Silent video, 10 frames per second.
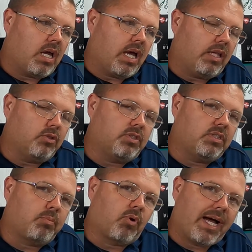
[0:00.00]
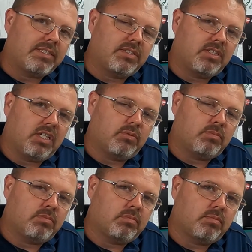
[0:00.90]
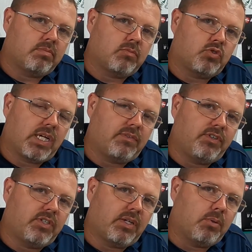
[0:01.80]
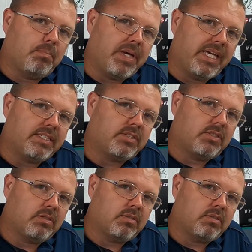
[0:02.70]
I looked at the prices of them, tried to figure out the best